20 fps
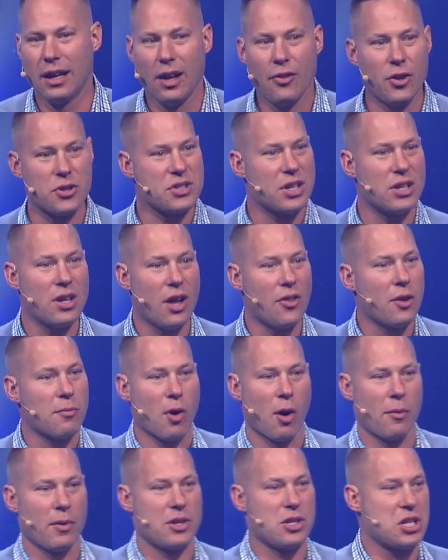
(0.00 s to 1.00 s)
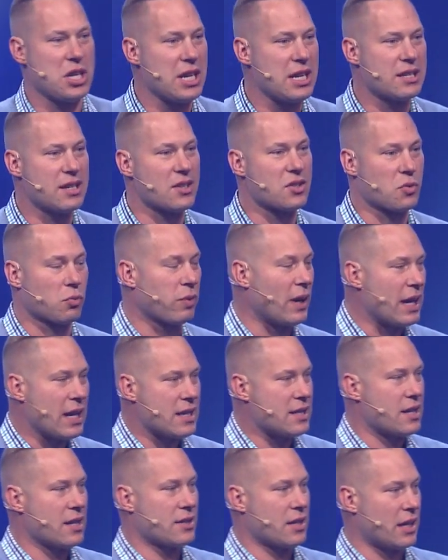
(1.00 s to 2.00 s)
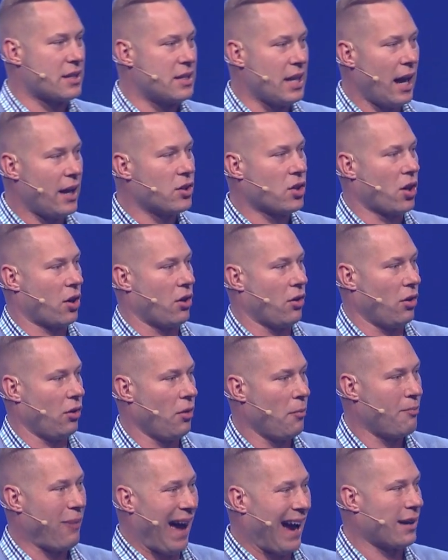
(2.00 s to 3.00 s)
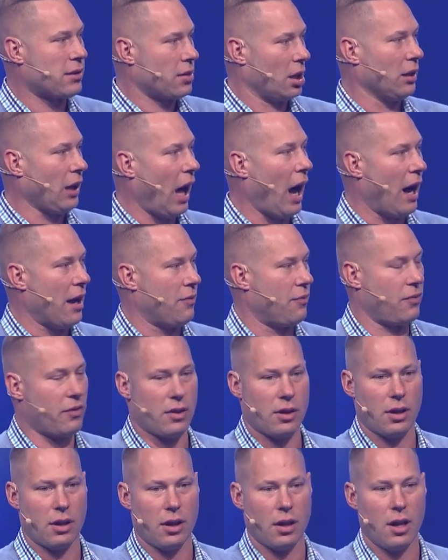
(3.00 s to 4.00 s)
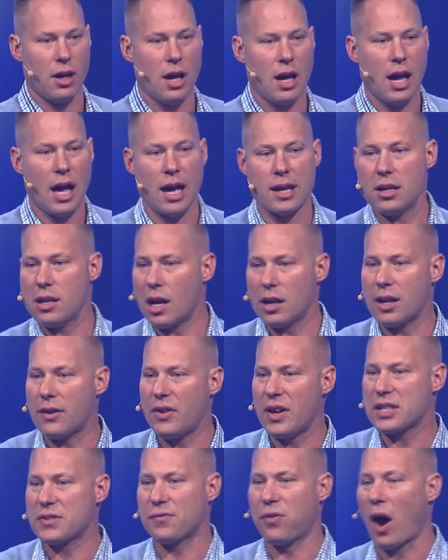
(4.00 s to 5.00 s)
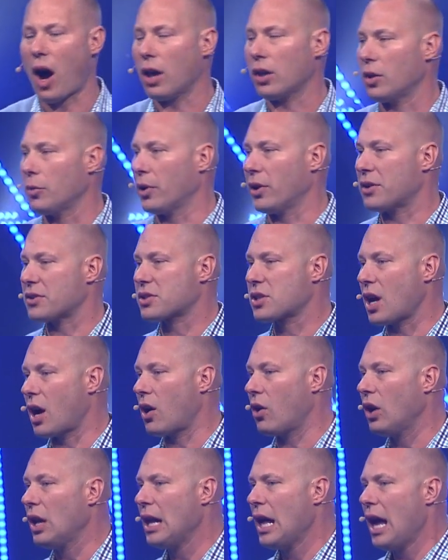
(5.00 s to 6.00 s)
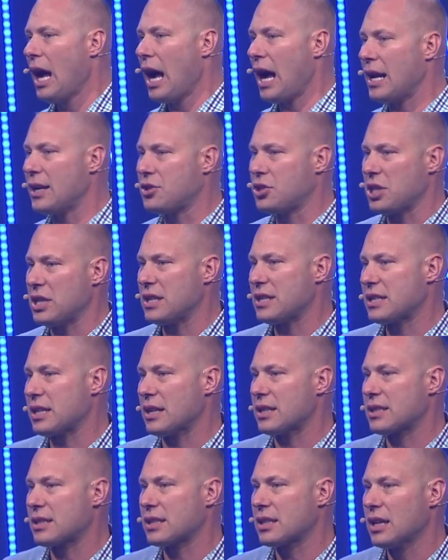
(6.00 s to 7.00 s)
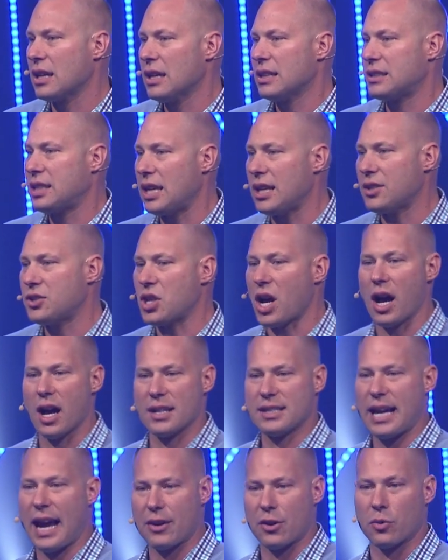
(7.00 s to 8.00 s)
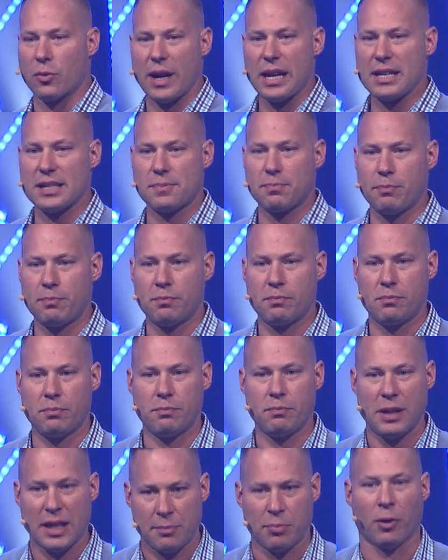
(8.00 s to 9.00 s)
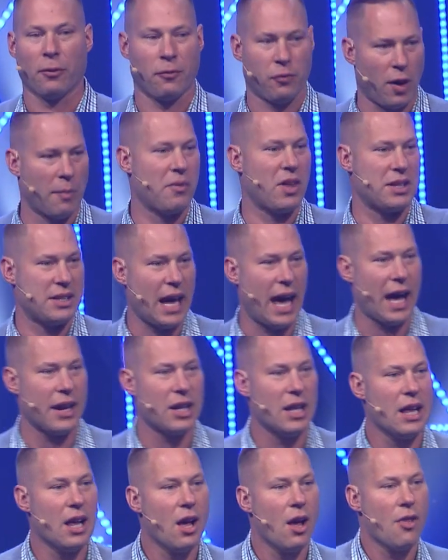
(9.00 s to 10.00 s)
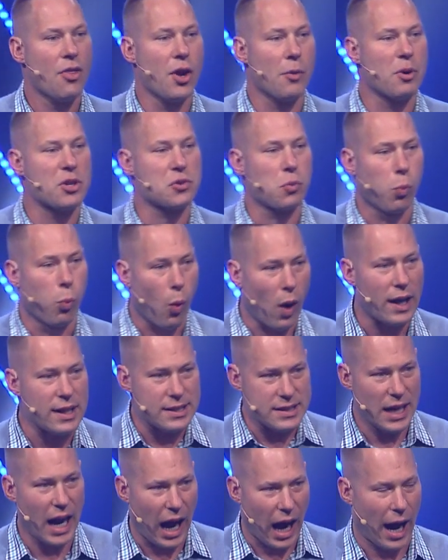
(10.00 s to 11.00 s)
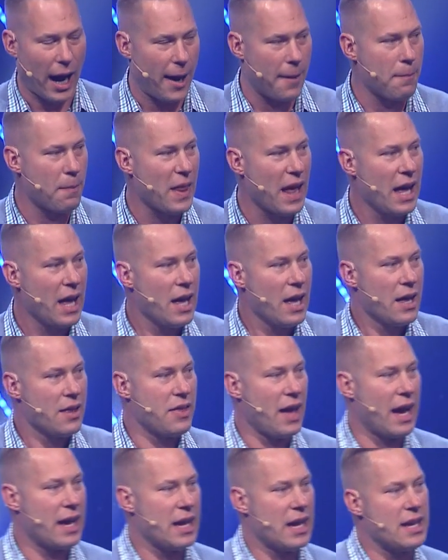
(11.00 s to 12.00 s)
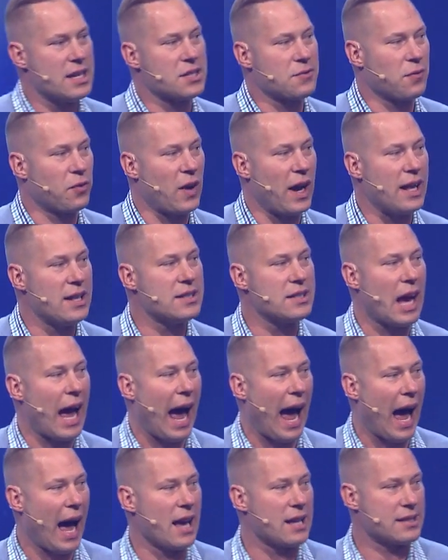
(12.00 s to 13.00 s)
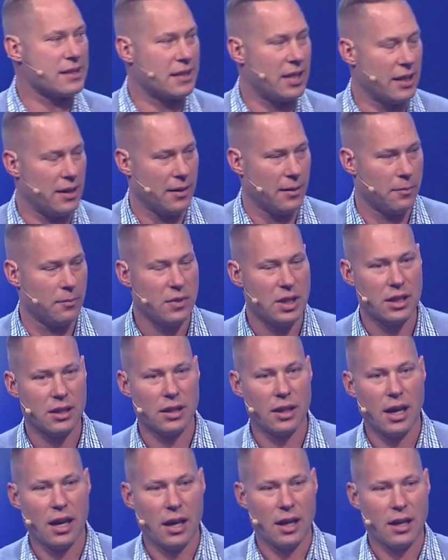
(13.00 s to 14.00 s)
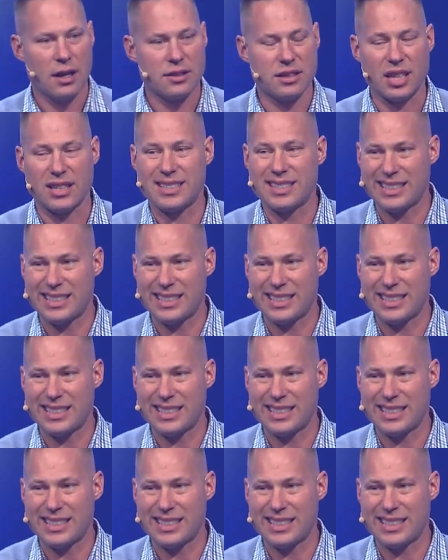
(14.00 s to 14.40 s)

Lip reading: There's another moment where Jesus raises a dead girl back to life. And none of his followers go, hey, Jesus, teach us how to raise people from the dead. There was one time that his friends asked him to